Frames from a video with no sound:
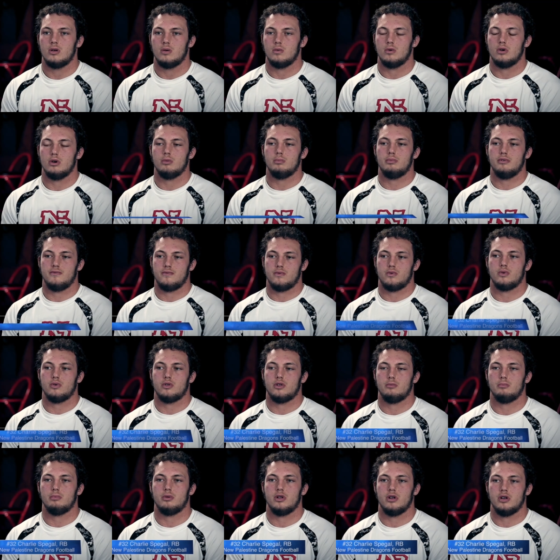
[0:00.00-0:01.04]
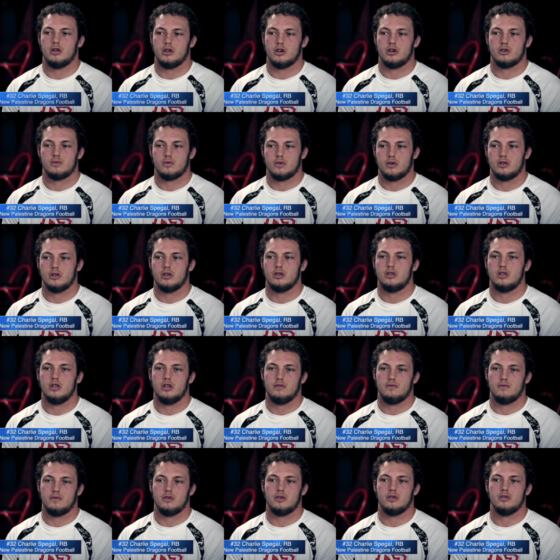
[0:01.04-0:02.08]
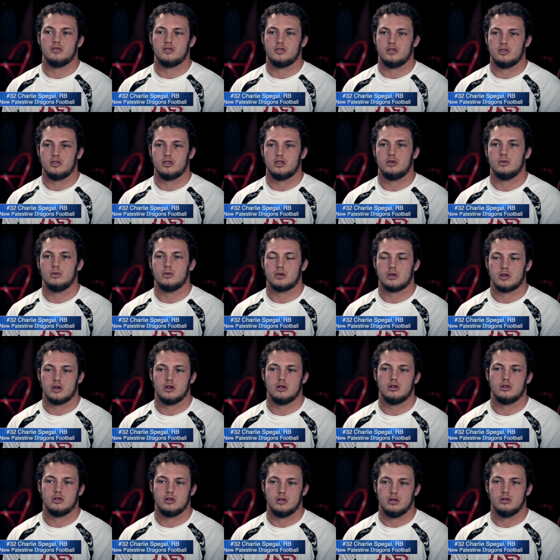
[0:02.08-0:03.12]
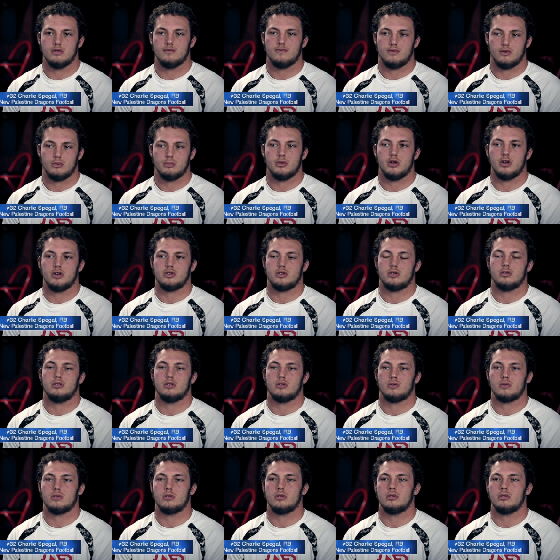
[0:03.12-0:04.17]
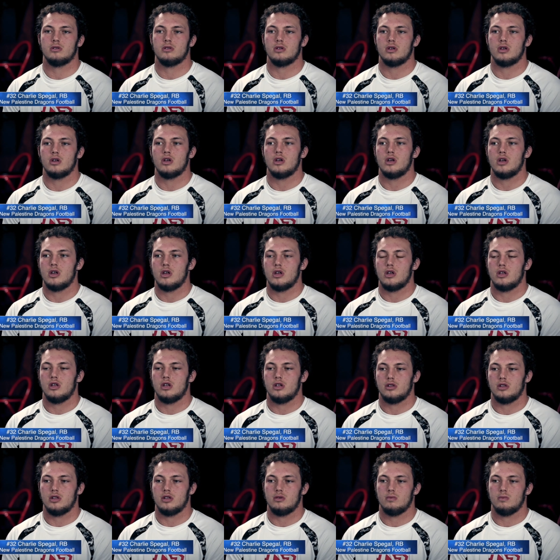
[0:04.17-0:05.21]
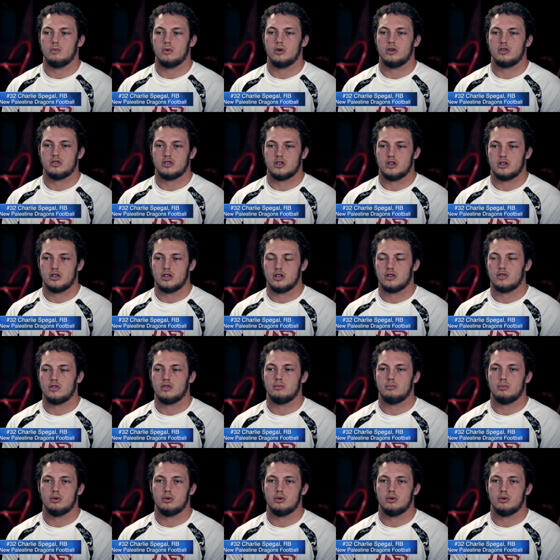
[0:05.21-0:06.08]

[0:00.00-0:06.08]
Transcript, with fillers: well before the play I read the defense and see what kind of formation they're in and then once I get the